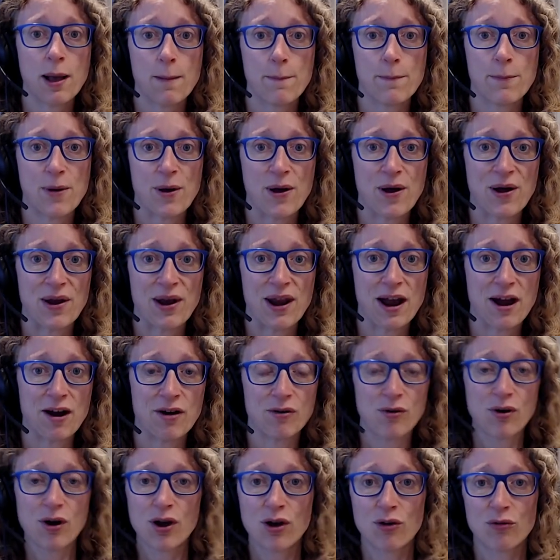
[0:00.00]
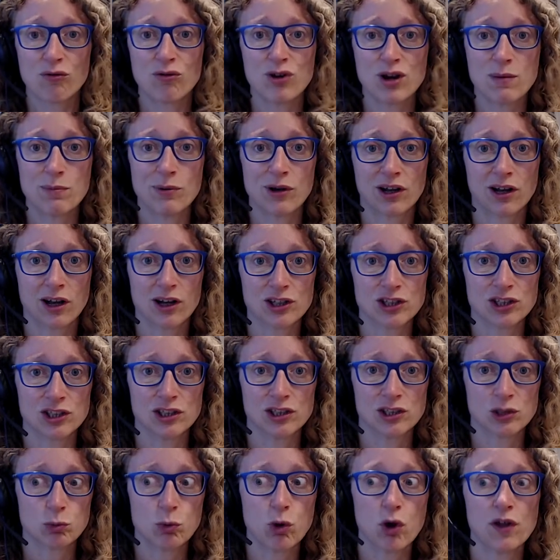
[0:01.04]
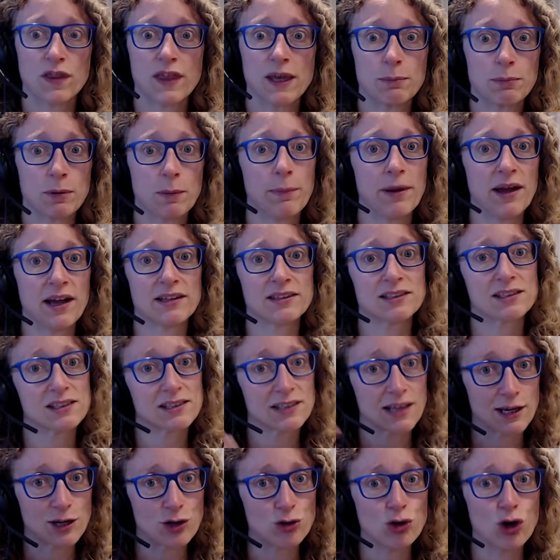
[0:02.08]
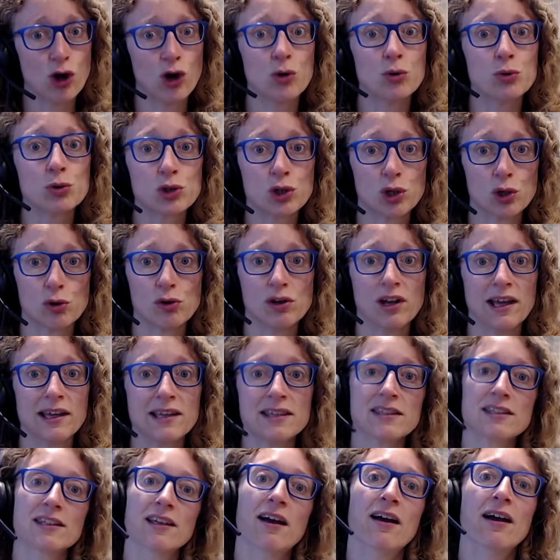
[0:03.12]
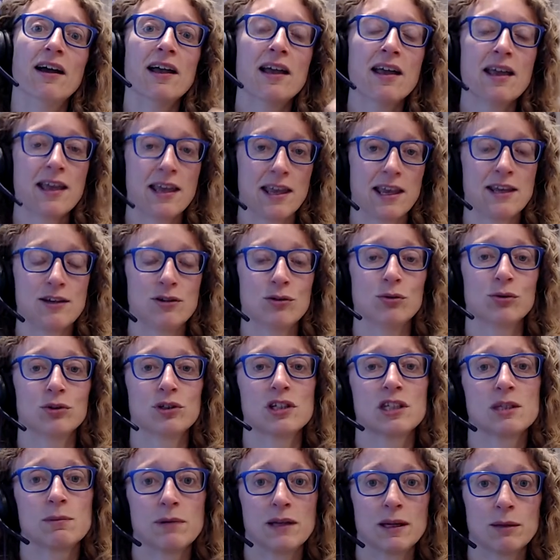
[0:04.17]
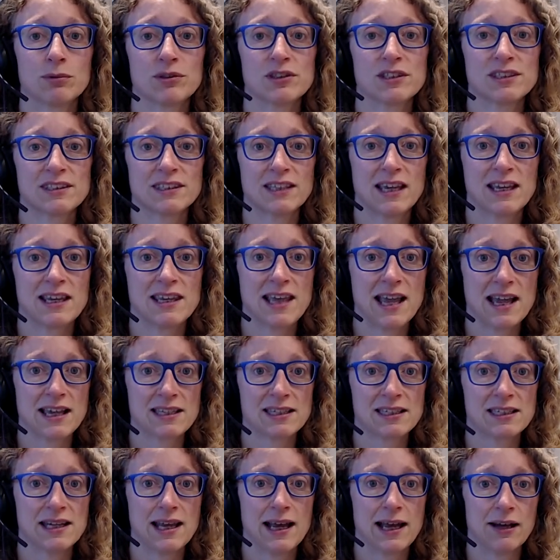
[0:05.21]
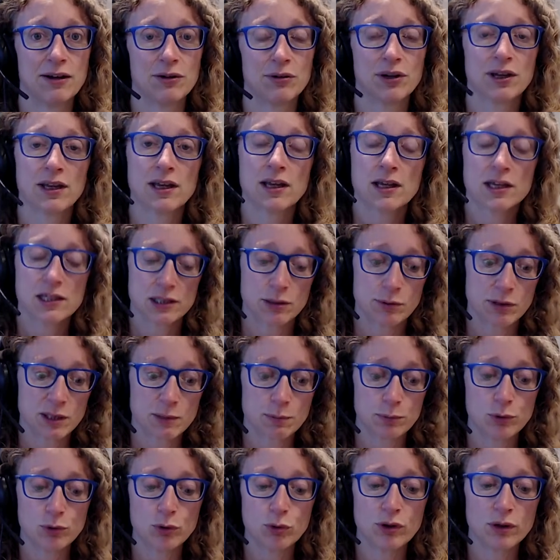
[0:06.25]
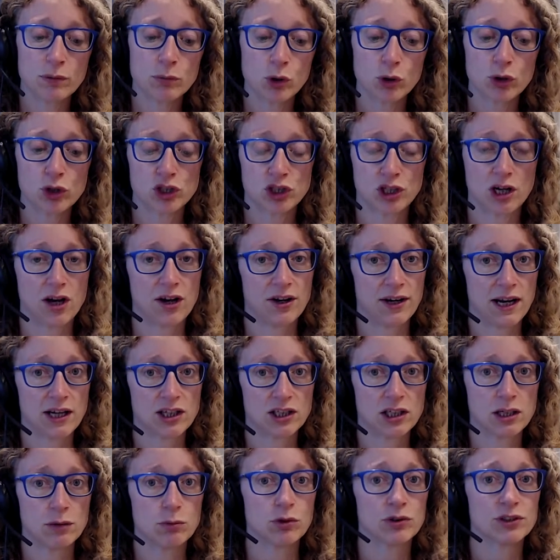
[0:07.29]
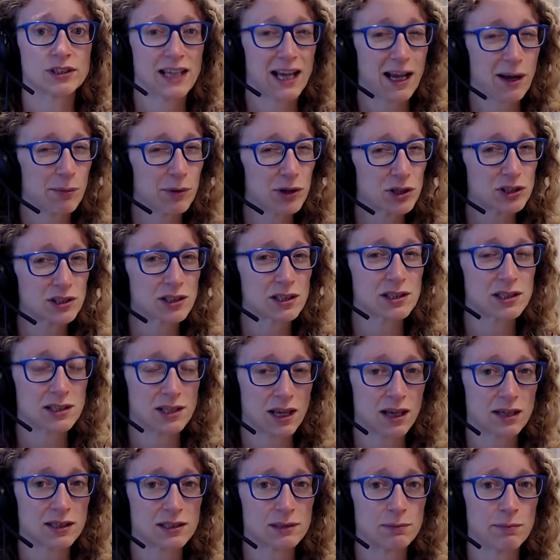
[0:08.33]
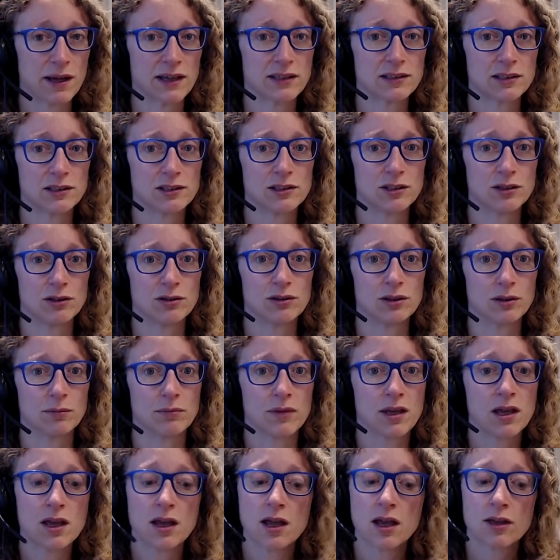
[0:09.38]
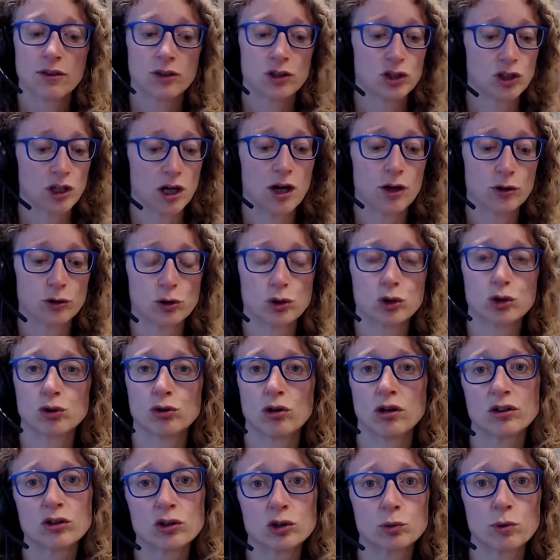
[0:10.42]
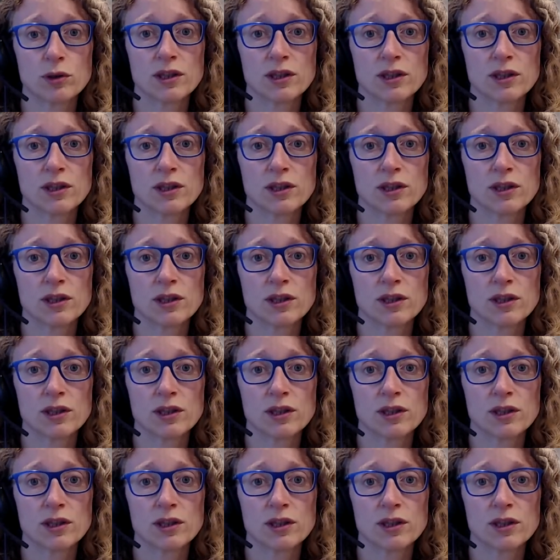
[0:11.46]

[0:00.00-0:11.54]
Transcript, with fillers: burnout repercussions? What are they prepared to say no to later in order to be able to say yes now? So, exploring what the child actually wants. How much does this matter to them? The child who struggles with